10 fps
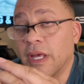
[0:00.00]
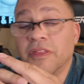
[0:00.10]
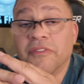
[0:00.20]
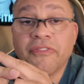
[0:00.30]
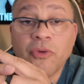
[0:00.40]

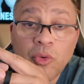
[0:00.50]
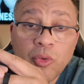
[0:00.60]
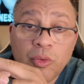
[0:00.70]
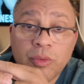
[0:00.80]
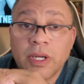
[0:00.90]
in the
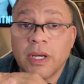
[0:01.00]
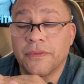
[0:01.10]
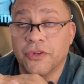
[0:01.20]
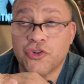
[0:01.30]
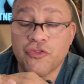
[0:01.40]
food,
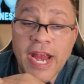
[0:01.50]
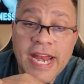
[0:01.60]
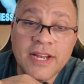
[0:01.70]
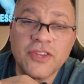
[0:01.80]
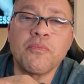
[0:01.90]
the
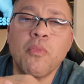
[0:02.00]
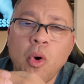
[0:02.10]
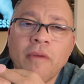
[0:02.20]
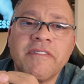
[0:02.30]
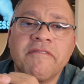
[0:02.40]
training. There's
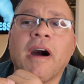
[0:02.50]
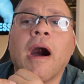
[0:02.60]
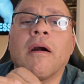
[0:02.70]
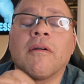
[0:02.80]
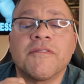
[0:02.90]
more
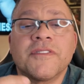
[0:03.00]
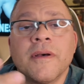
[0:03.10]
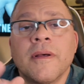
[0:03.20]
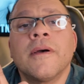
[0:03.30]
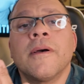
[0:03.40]
involved.
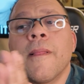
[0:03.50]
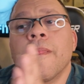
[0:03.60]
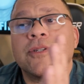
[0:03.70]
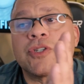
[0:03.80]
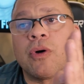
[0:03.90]

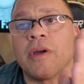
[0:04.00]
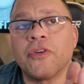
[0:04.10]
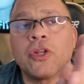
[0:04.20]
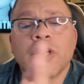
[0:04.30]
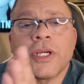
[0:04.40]
So
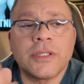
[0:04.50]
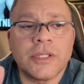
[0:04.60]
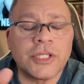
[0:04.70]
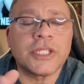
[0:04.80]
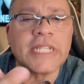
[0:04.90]
if you're looking
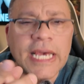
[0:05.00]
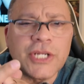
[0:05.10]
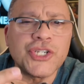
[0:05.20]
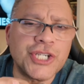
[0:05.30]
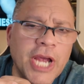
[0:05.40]
to just get
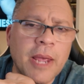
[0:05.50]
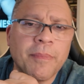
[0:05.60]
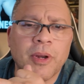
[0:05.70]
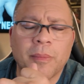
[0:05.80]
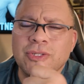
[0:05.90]
in
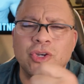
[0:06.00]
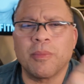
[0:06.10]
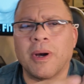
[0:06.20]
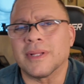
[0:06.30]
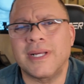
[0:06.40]
shape, I'm not
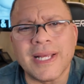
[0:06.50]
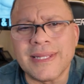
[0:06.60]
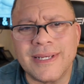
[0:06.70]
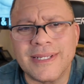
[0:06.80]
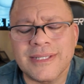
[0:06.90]
talking about look
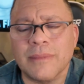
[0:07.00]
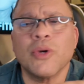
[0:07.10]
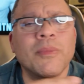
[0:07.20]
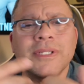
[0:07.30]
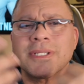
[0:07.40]
like this. I'm
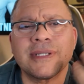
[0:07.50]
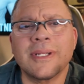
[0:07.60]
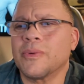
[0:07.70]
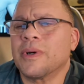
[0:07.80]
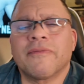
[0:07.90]
talking about just,
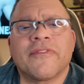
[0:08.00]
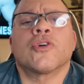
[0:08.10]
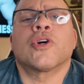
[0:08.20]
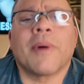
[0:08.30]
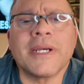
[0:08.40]
you want to
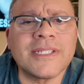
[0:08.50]
feel good about